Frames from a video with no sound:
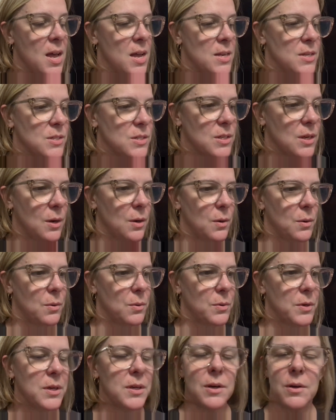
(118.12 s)

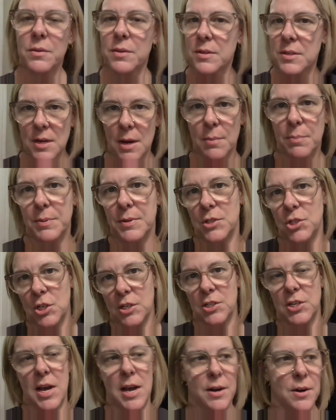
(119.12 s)
So, they'll stop and
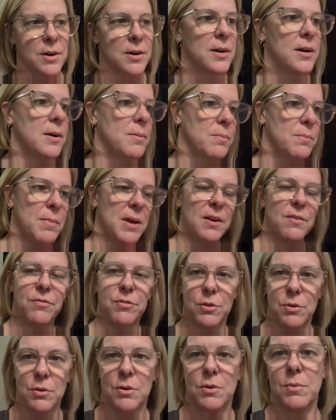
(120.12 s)
chit chat or come make
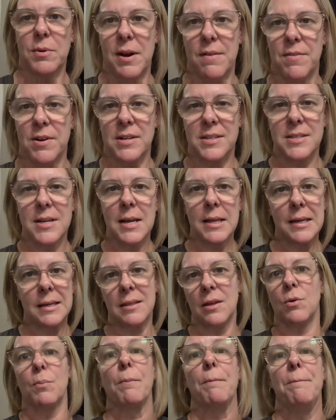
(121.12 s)
food or whatever. It's not like
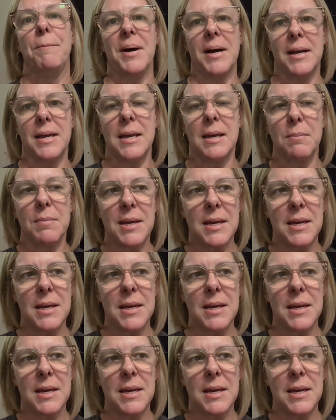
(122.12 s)
they're bugging